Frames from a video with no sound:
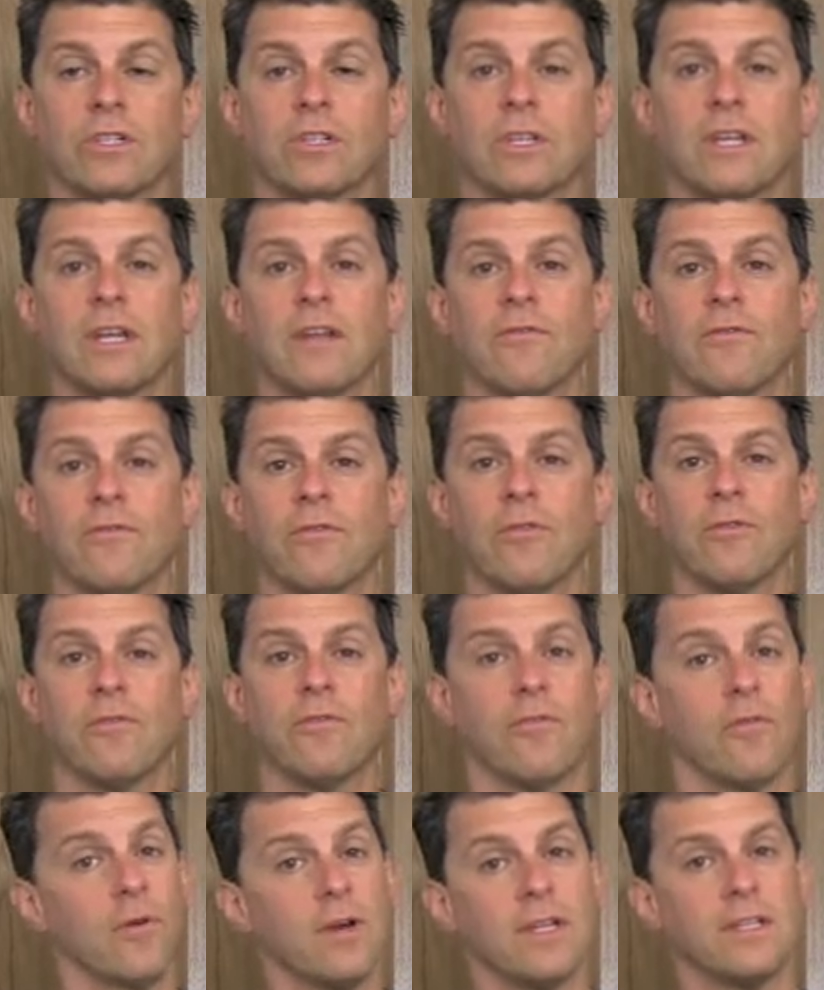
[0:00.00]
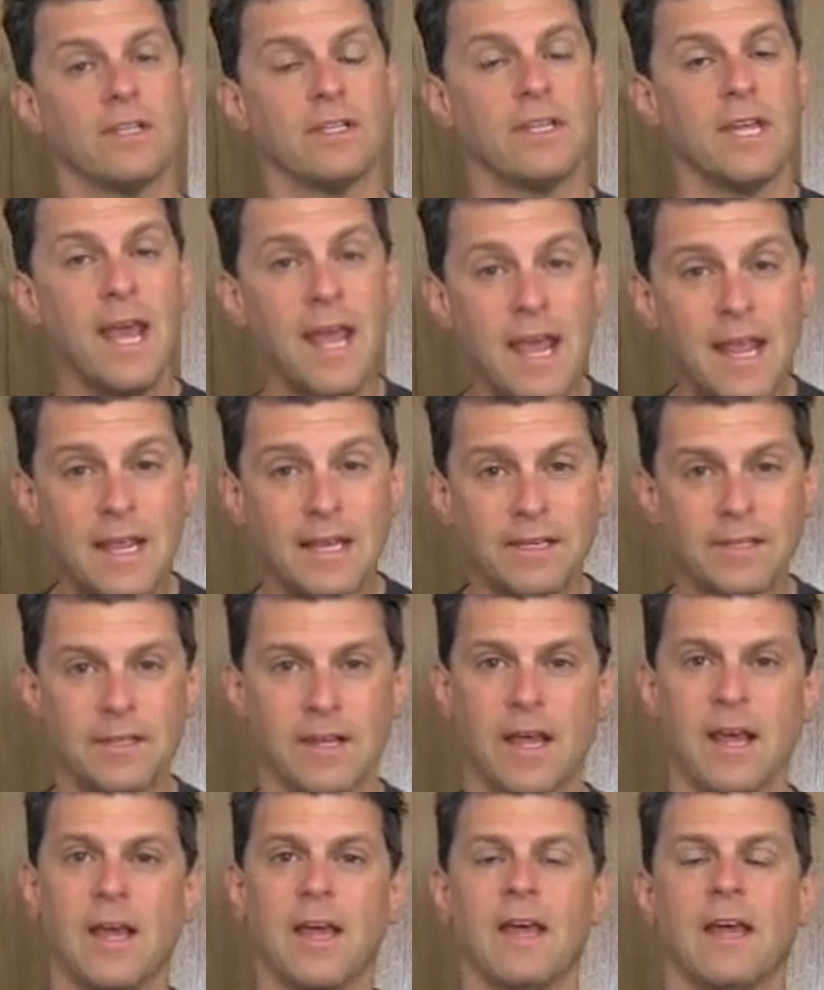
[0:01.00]
just eat food for its
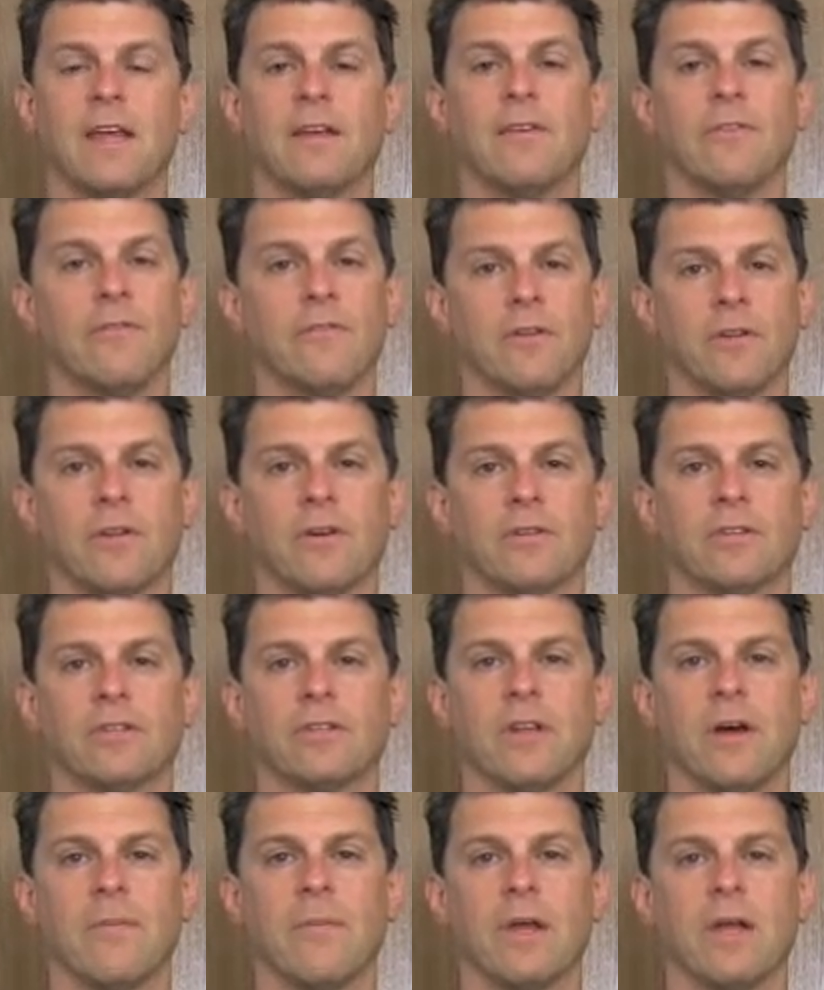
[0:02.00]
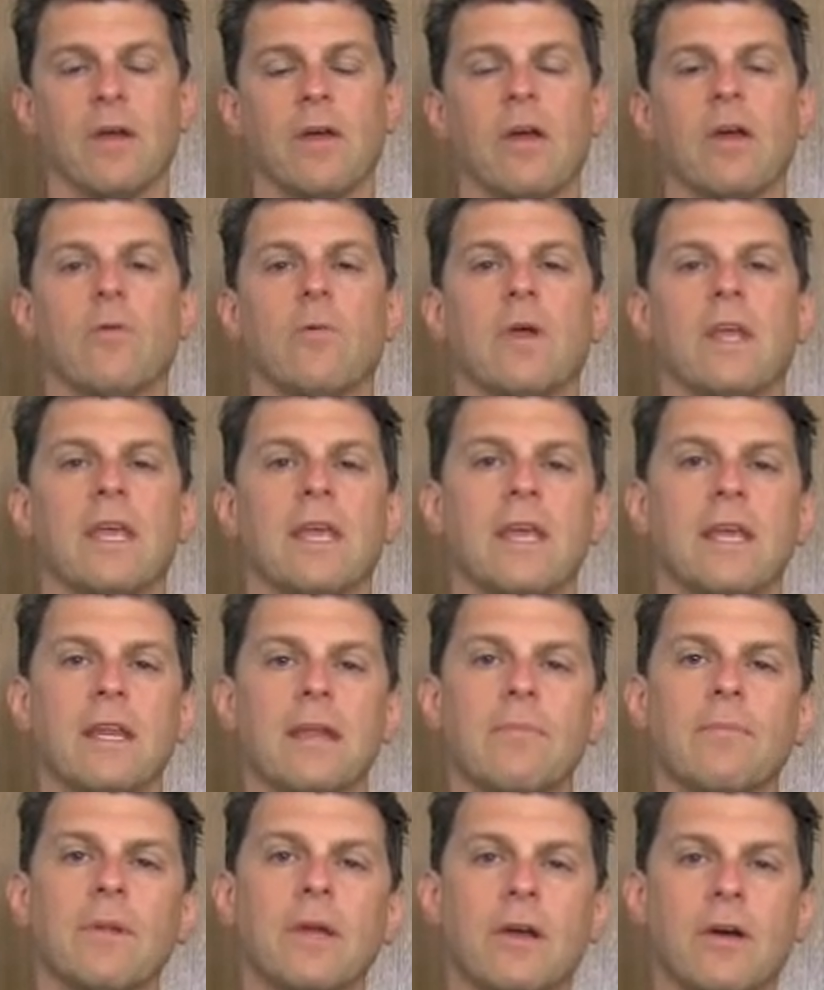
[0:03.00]
taste and to fill our stomach. We eat
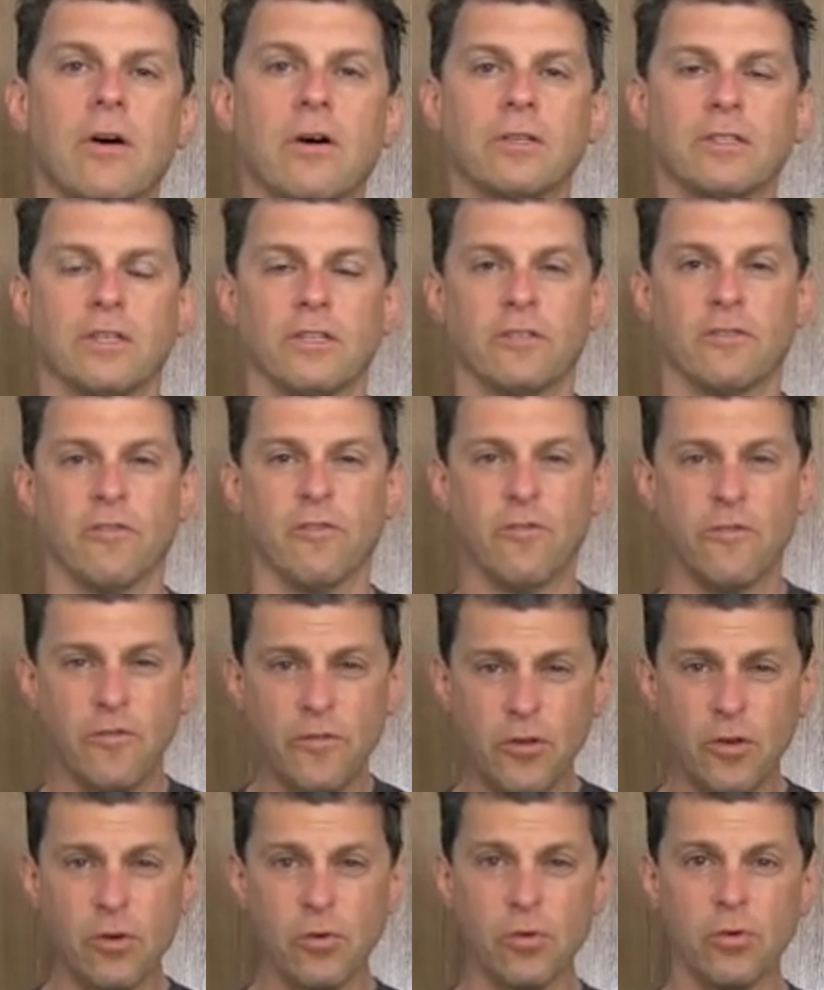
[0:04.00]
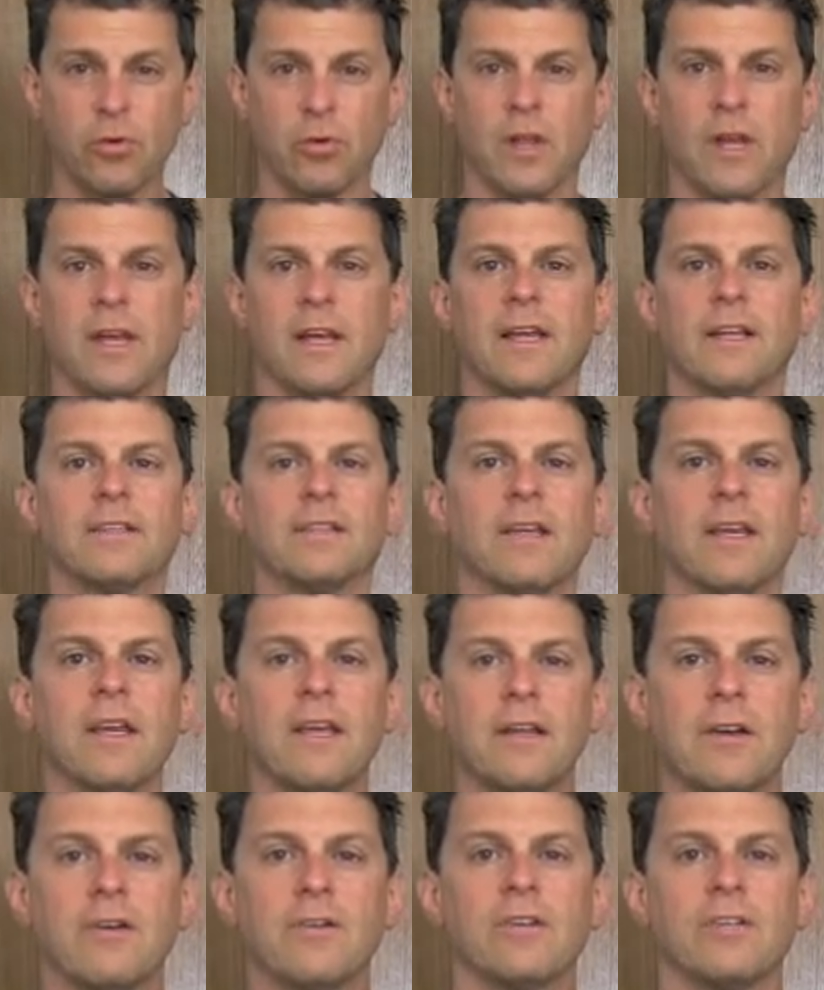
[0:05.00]
it because it's fuel, it's
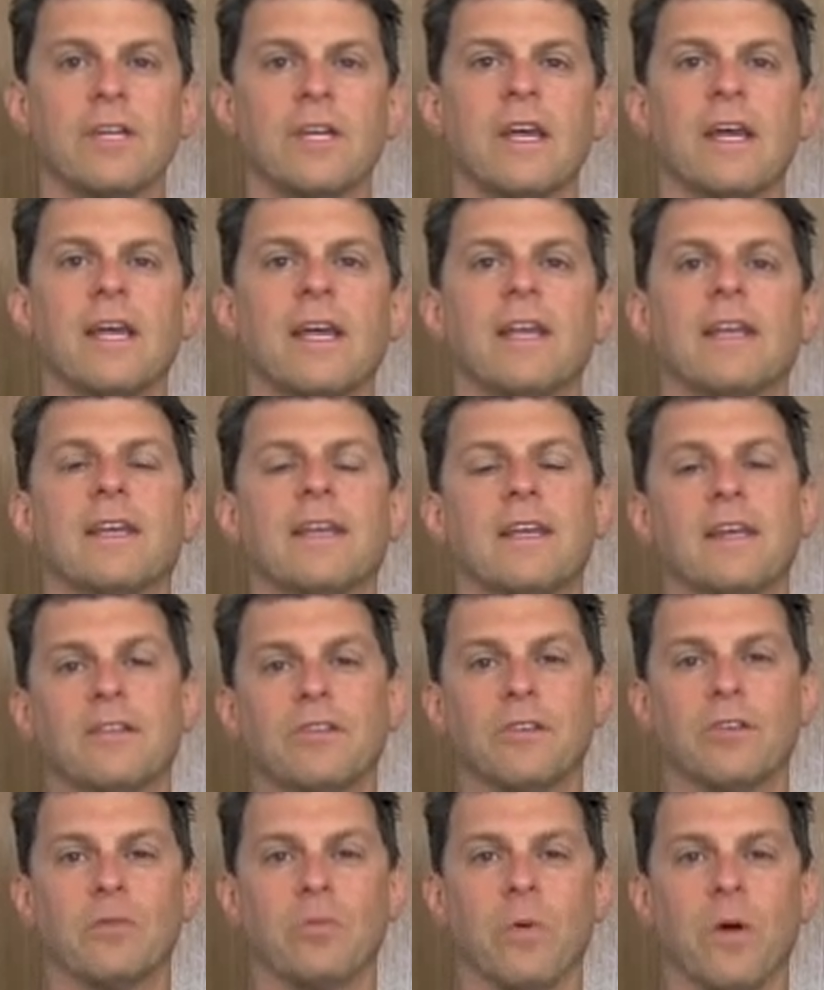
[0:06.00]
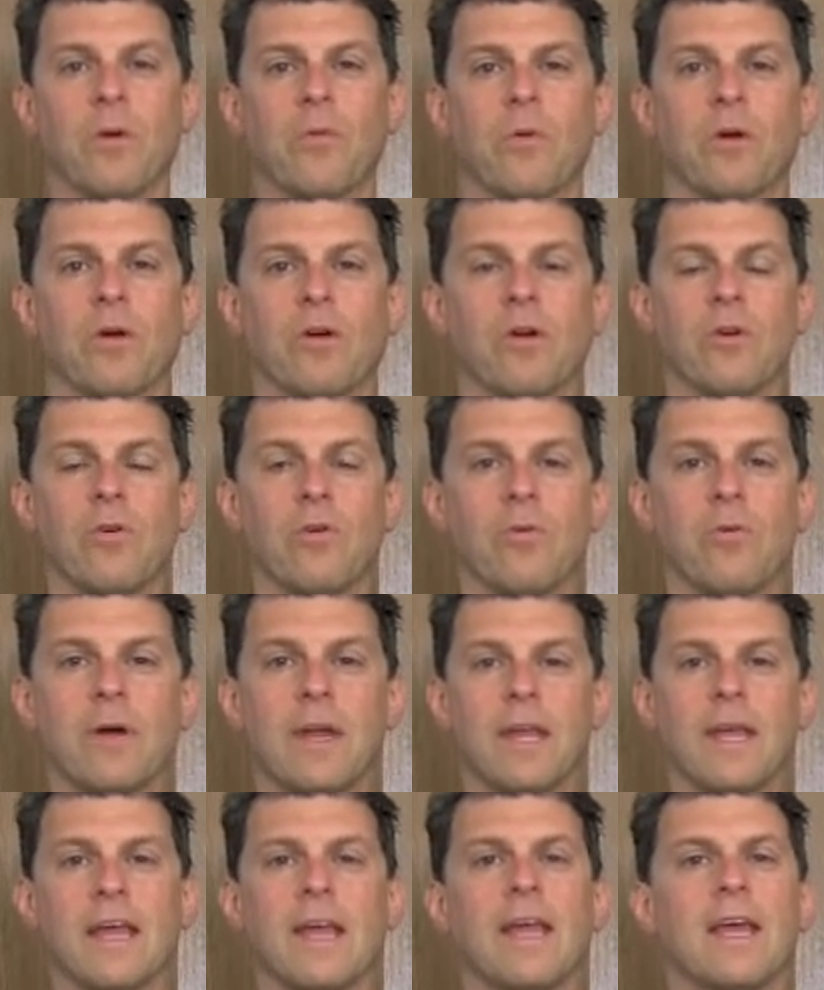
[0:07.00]
energy, it gets us where we're
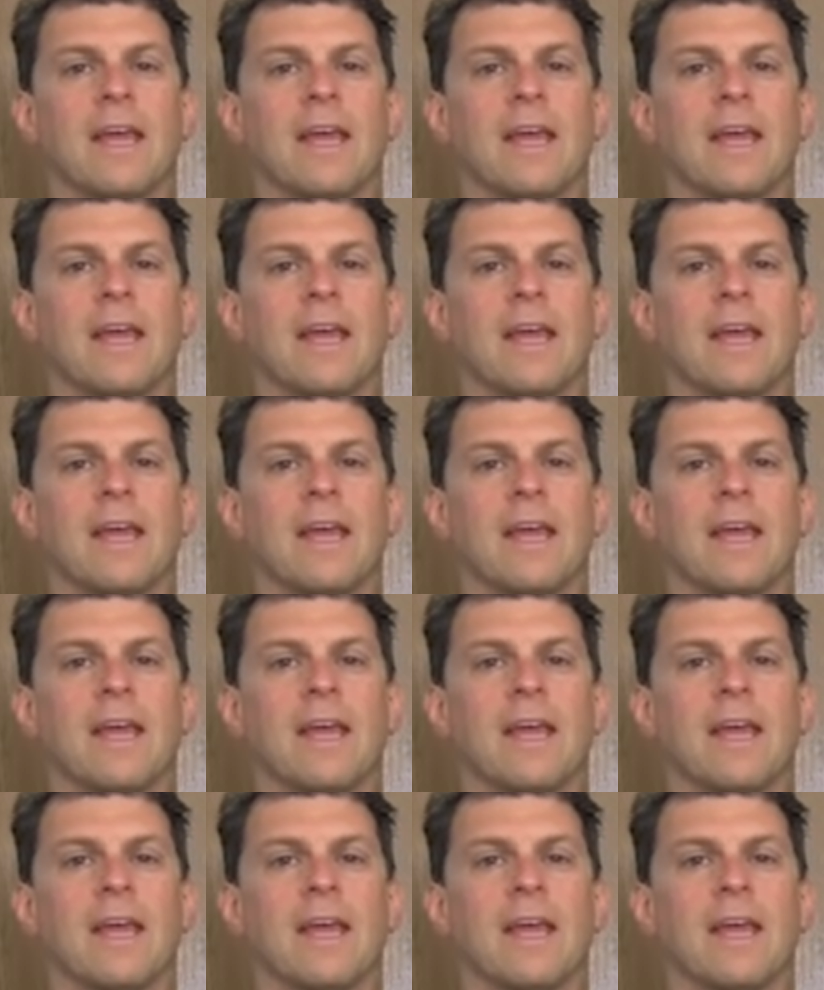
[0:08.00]
going,